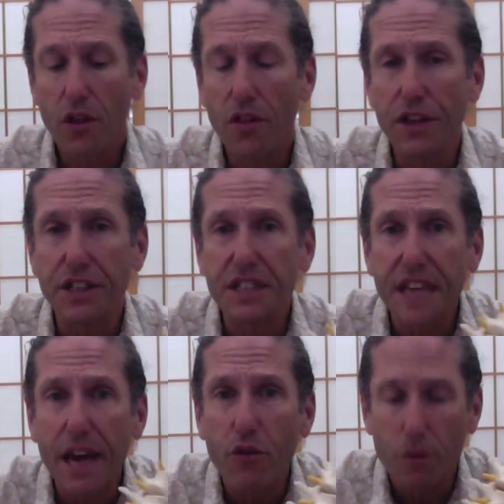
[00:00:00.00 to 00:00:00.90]
The
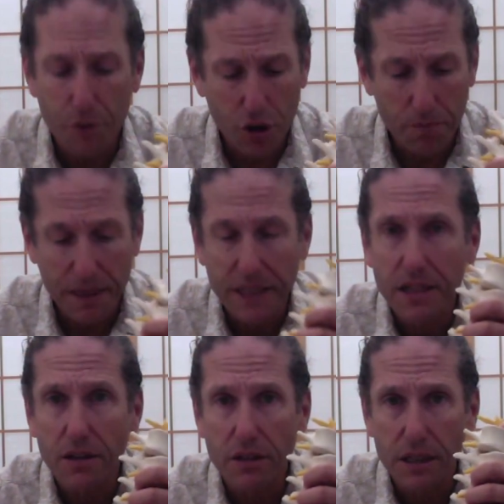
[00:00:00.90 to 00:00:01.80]
sacrum could be
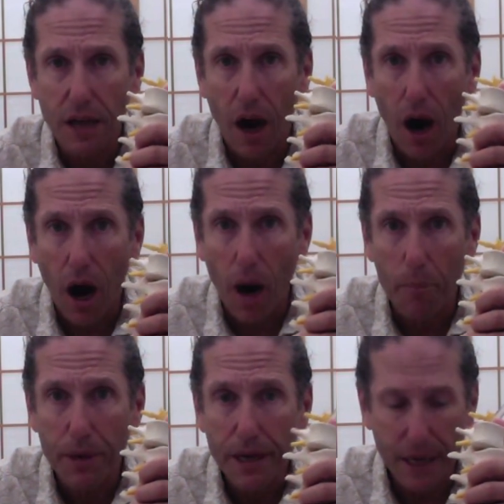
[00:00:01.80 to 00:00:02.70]
tilted
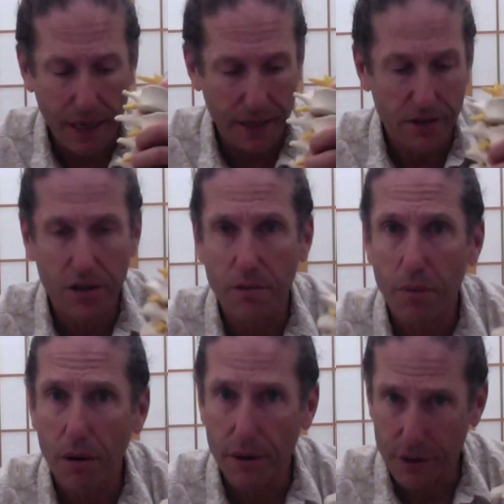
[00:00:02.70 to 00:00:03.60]
up into
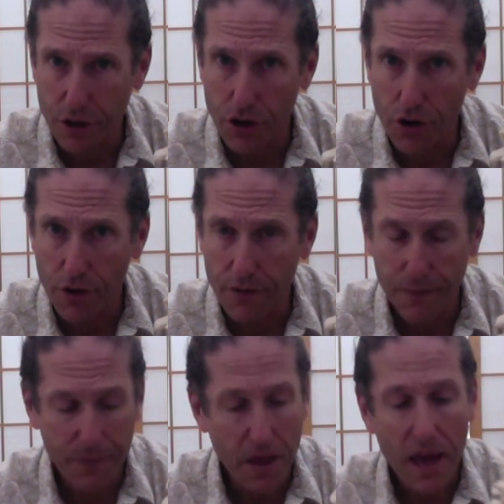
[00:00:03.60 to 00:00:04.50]
the nerve.
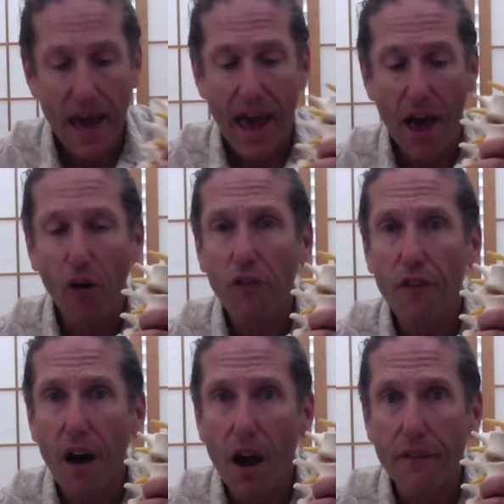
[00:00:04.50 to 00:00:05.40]

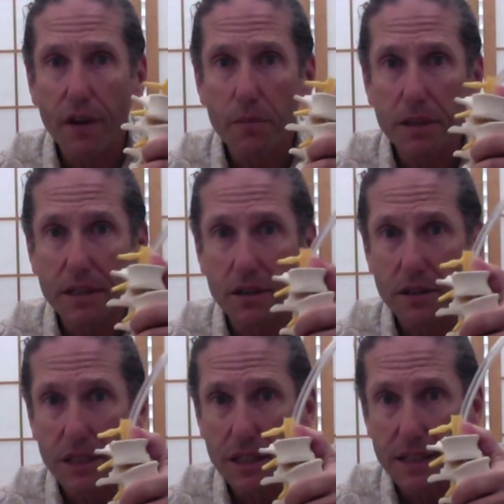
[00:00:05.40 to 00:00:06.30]
L5 can be
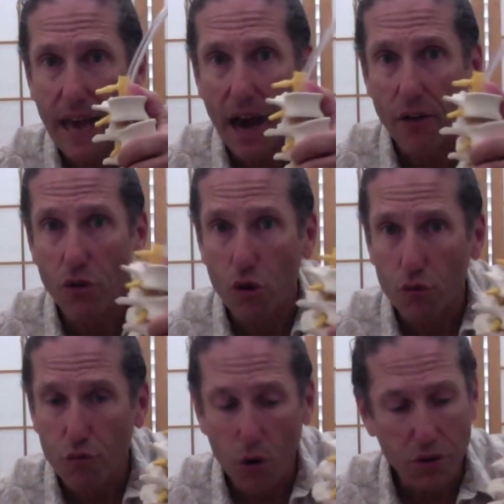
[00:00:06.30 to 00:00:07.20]
tilted down
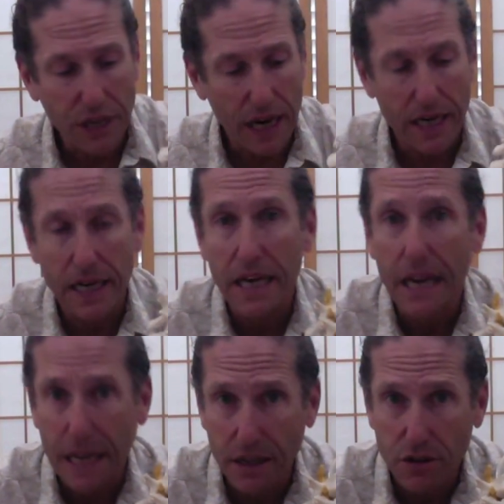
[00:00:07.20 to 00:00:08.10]
or rotated
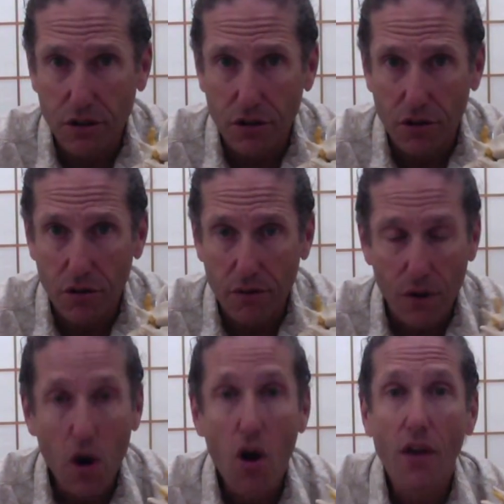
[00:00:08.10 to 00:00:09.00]
into the nerve.
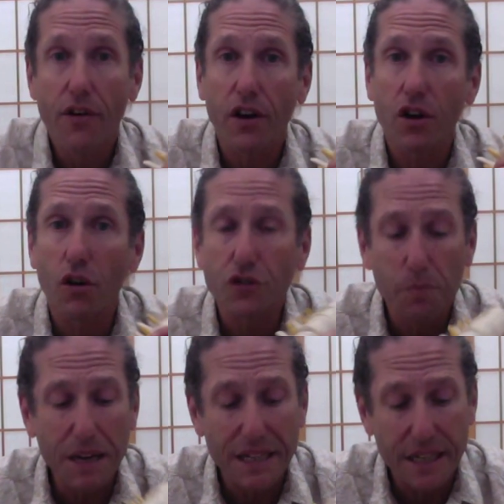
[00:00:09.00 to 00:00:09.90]
There could also
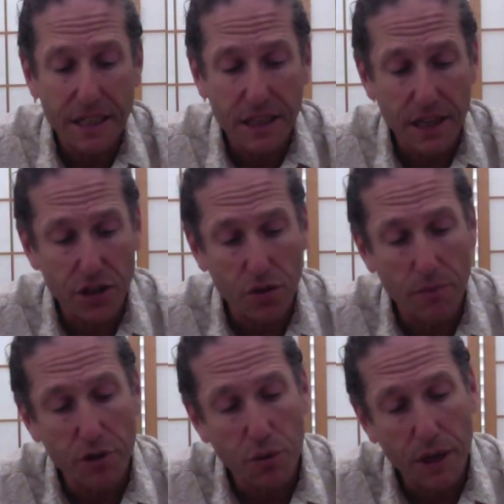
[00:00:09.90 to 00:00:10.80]
be a disc issue in
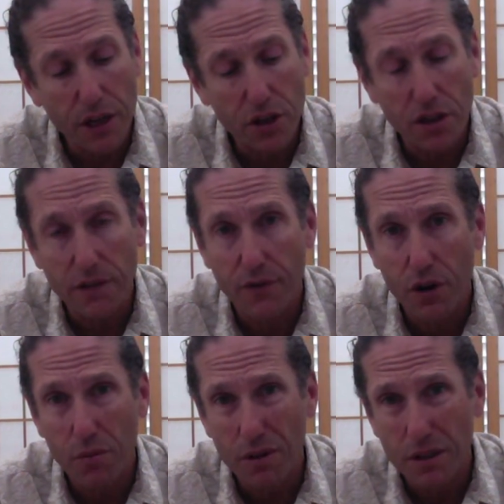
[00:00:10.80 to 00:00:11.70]
between each of these
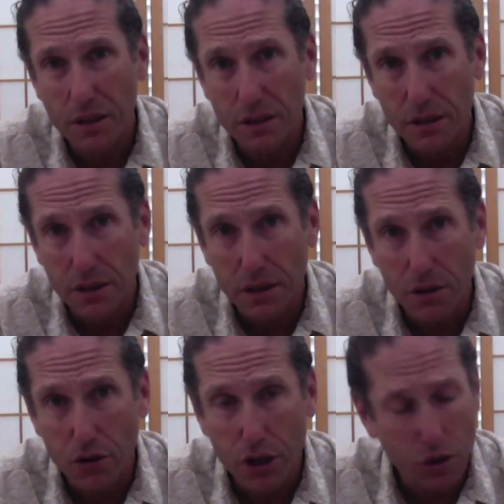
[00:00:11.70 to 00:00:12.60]
vertebrae. This is just a
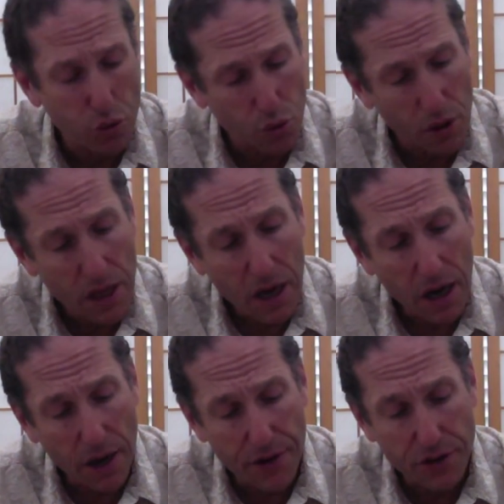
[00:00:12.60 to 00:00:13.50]
learning tool.
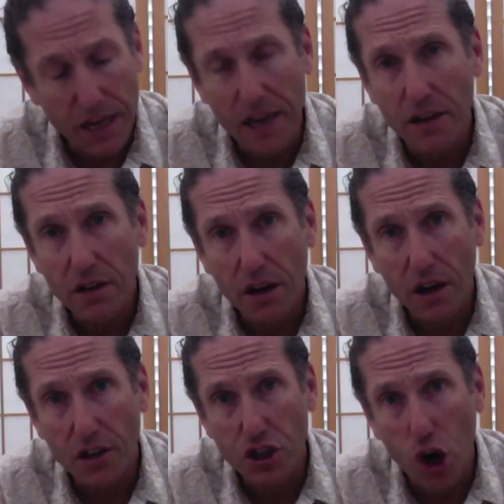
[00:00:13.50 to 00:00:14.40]
There's a
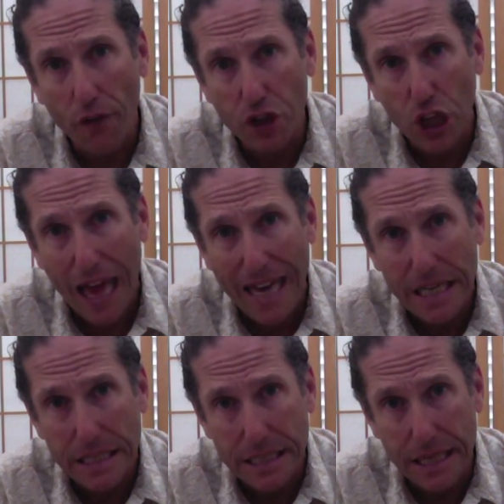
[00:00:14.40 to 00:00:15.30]
soft
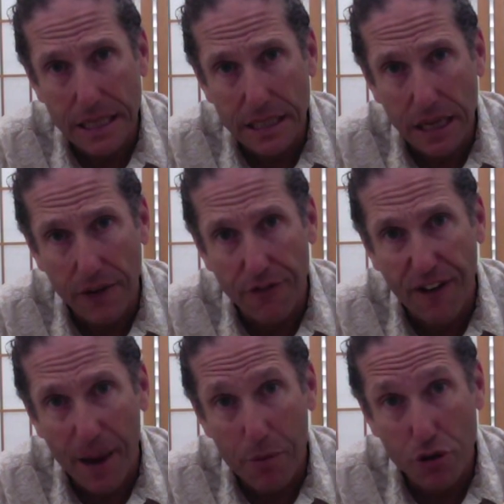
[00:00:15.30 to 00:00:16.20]
gelatinous disc, and if
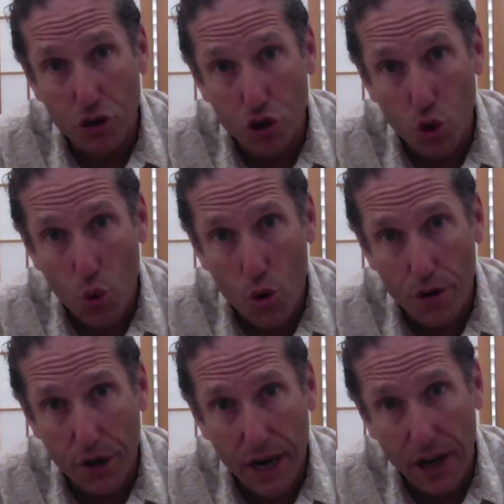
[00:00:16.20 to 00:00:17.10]
fibers are torn,
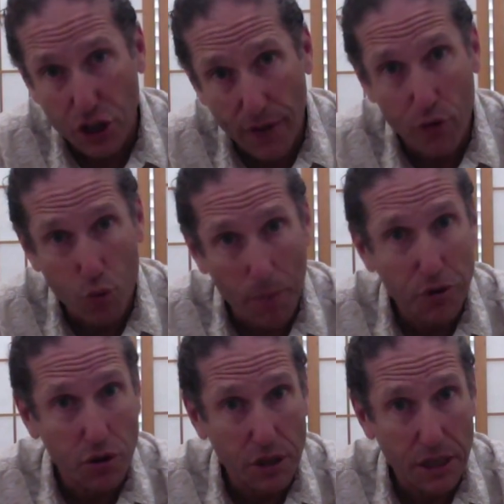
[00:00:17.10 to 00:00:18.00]
you could actually have a
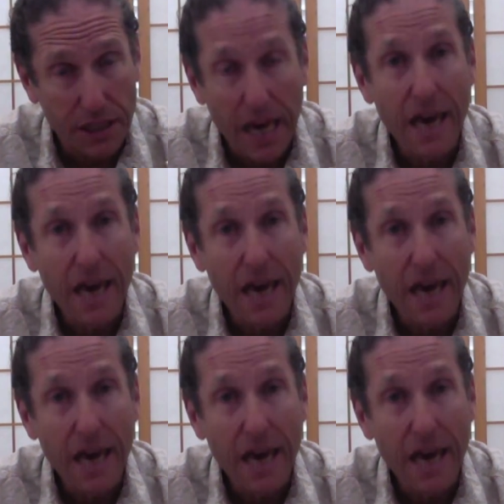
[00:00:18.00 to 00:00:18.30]
ruptured disc.